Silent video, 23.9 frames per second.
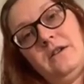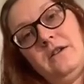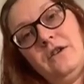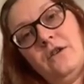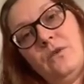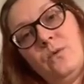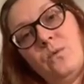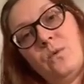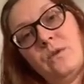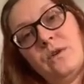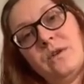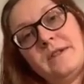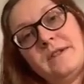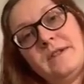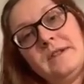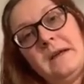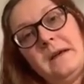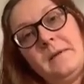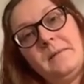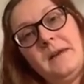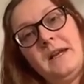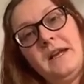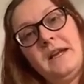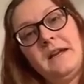Your world
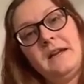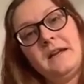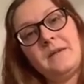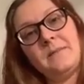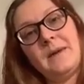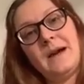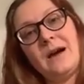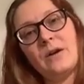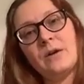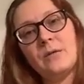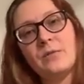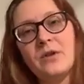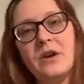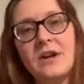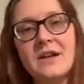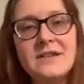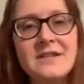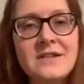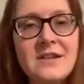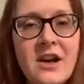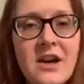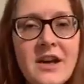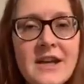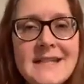dominating power bra.
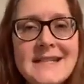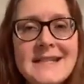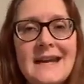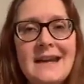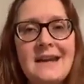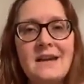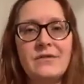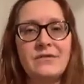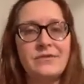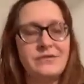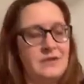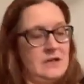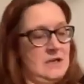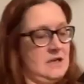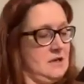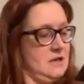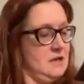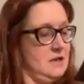Sorry, Dave.